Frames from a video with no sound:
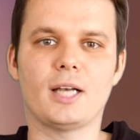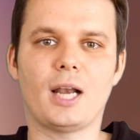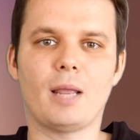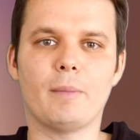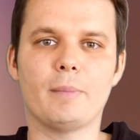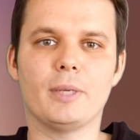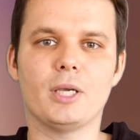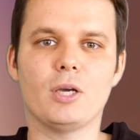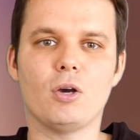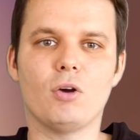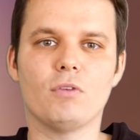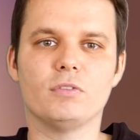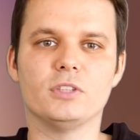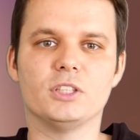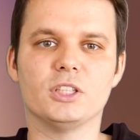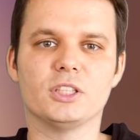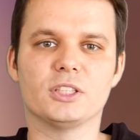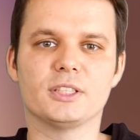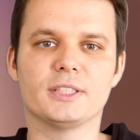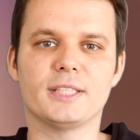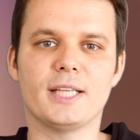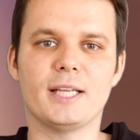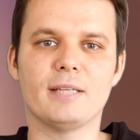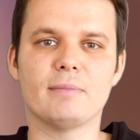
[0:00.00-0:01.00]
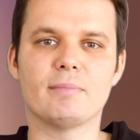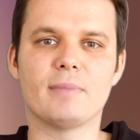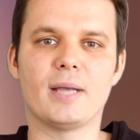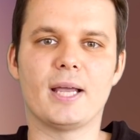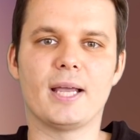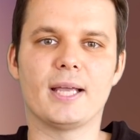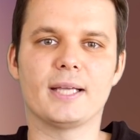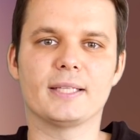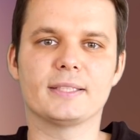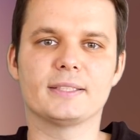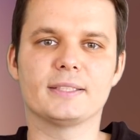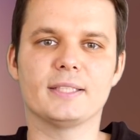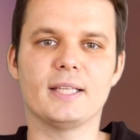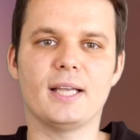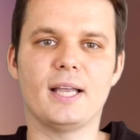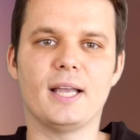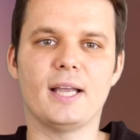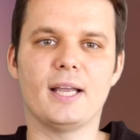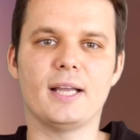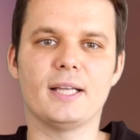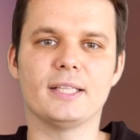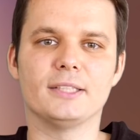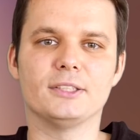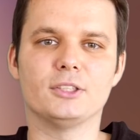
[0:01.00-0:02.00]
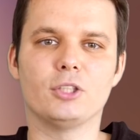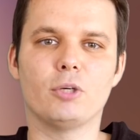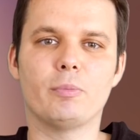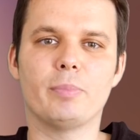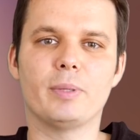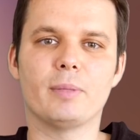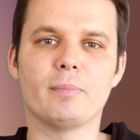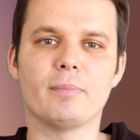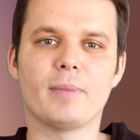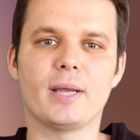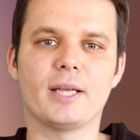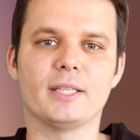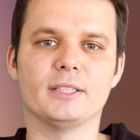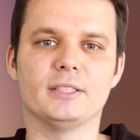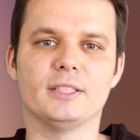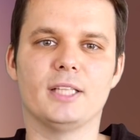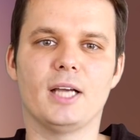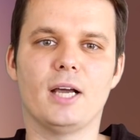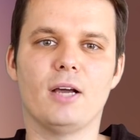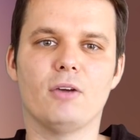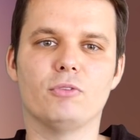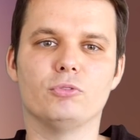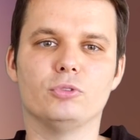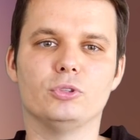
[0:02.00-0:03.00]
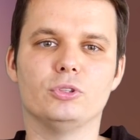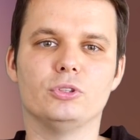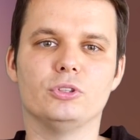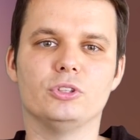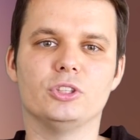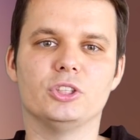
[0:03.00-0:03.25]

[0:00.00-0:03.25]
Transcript: climbing over the sandbags and dropping back down